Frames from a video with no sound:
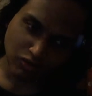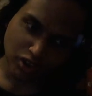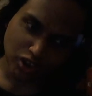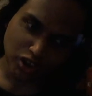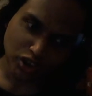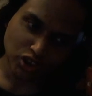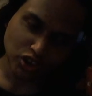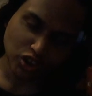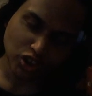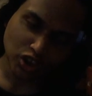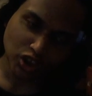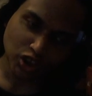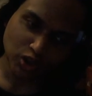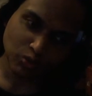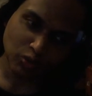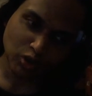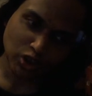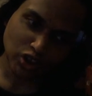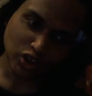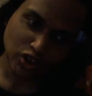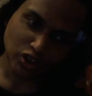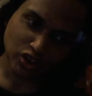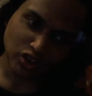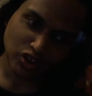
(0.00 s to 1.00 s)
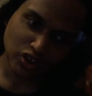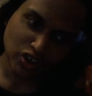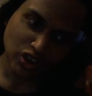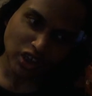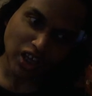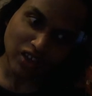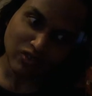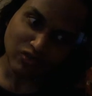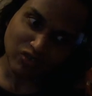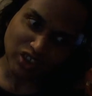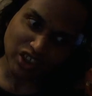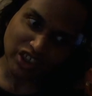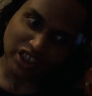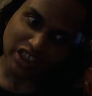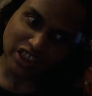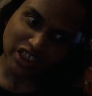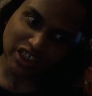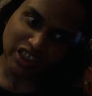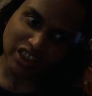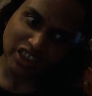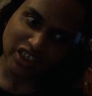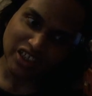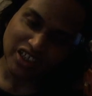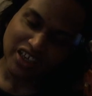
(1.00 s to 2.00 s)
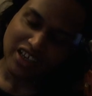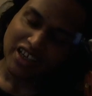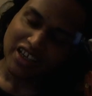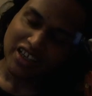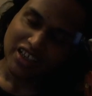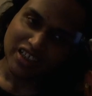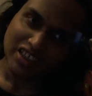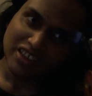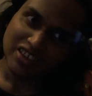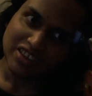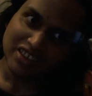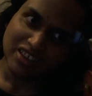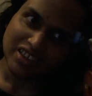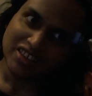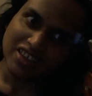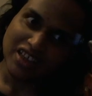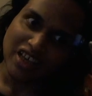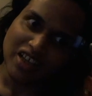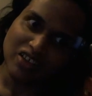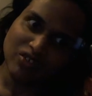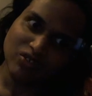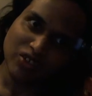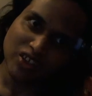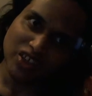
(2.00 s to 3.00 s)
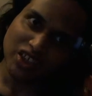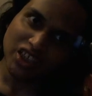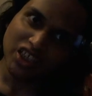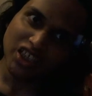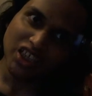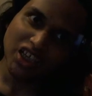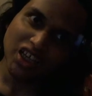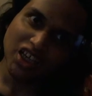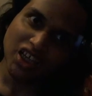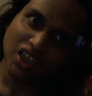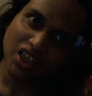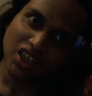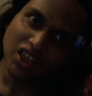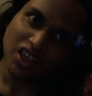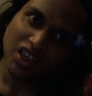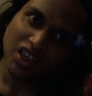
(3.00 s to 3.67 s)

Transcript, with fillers: very judgmental and self-critical. It's a self-critical.